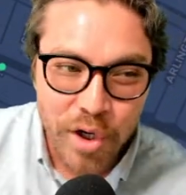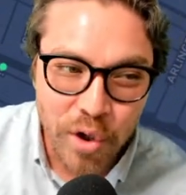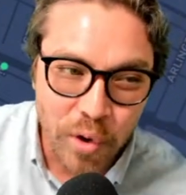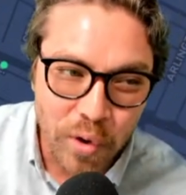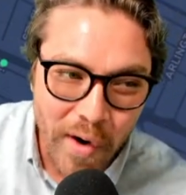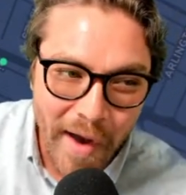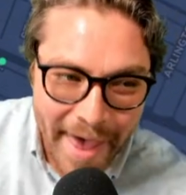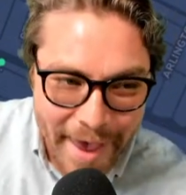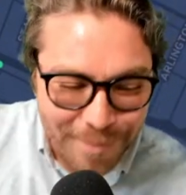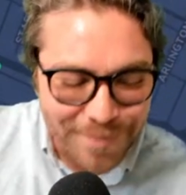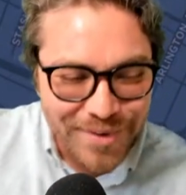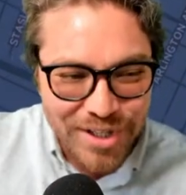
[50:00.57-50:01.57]
cool
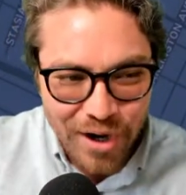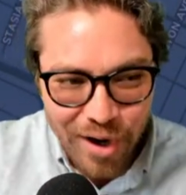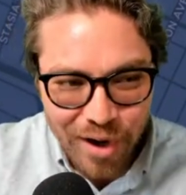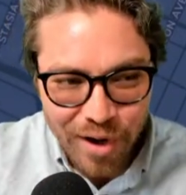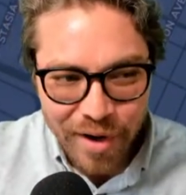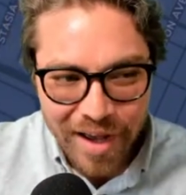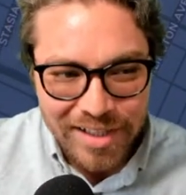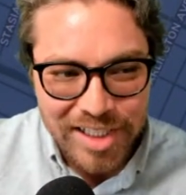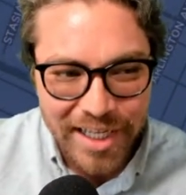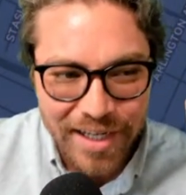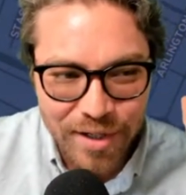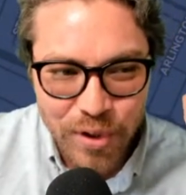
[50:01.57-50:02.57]
hemp dog. Oh,
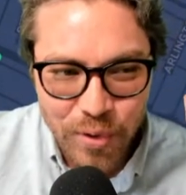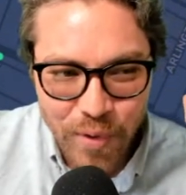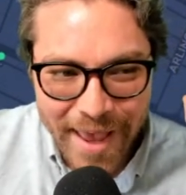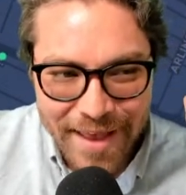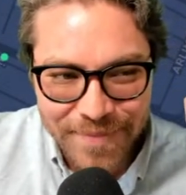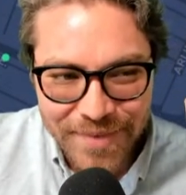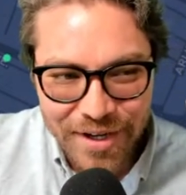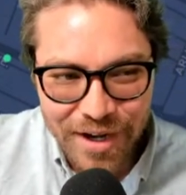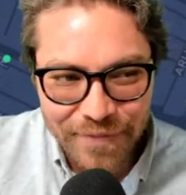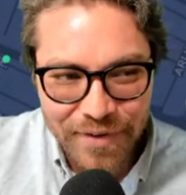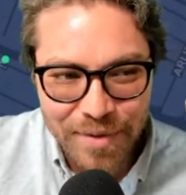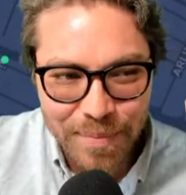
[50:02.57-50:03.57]
check out cool hemp
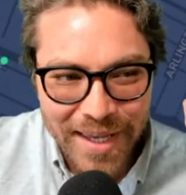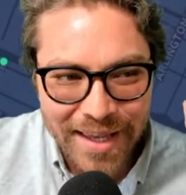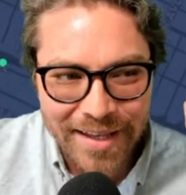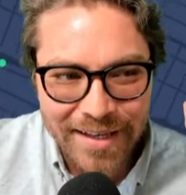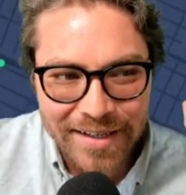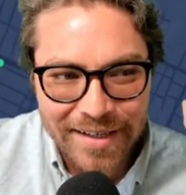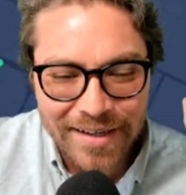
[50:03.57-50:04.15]
dolphin, man.